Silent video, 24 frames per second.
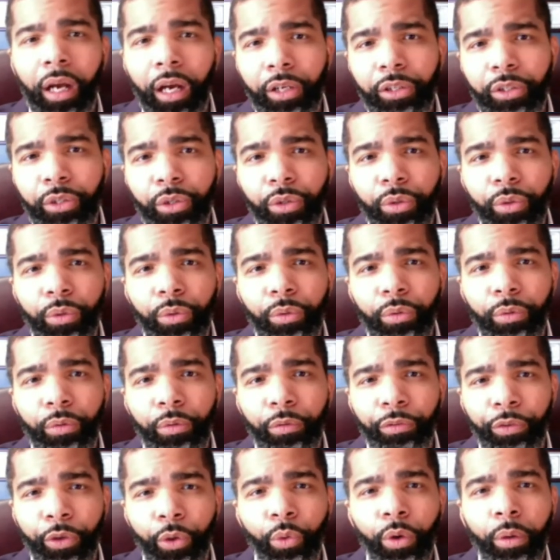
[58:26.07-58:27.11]
to
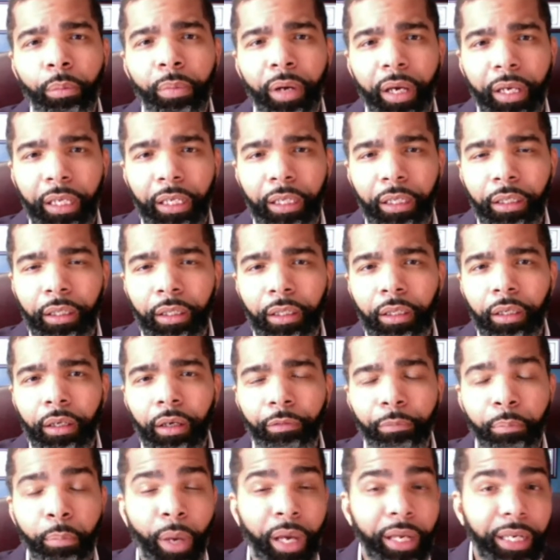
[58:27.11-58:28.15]
fewer
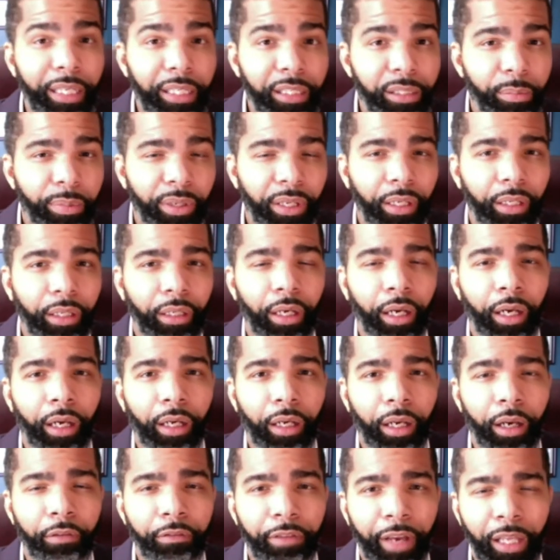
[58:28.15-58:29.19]
monies being
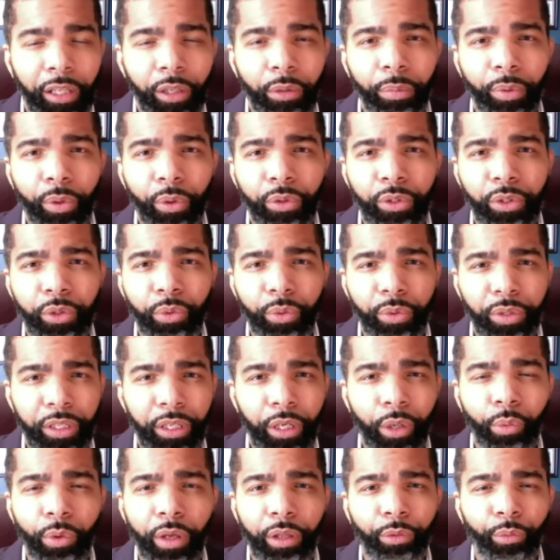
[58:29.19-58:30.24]
available to
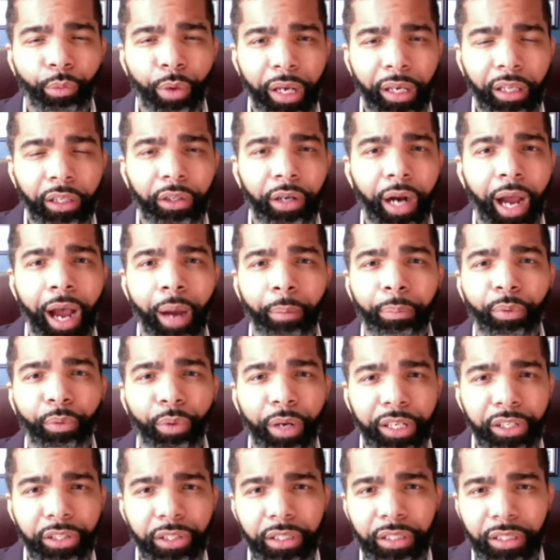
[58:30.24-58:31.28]
deal with regular
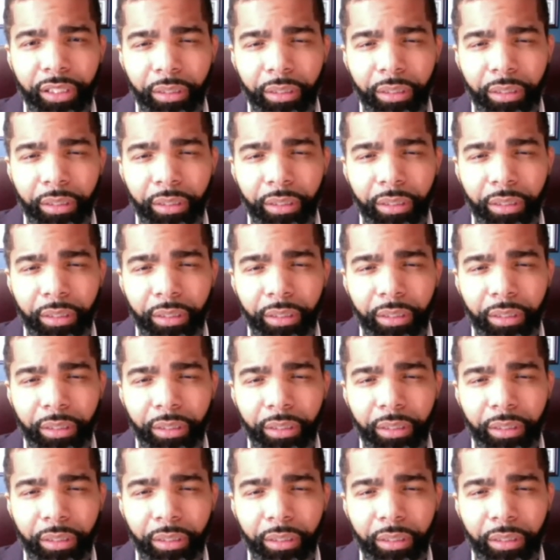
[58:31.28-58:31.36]
operations